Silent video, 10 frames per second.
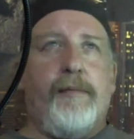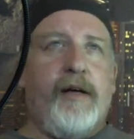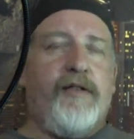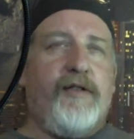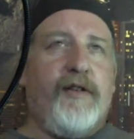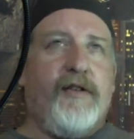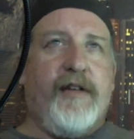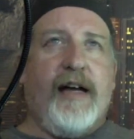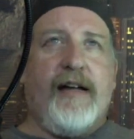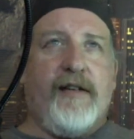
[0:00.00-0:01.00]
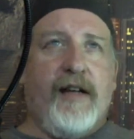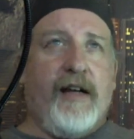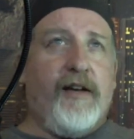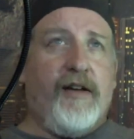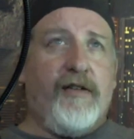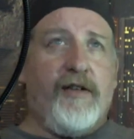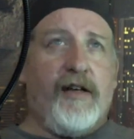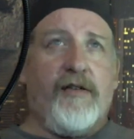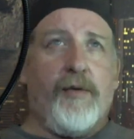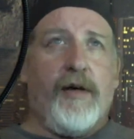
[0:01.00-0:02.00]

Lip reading: beast is not to take these things.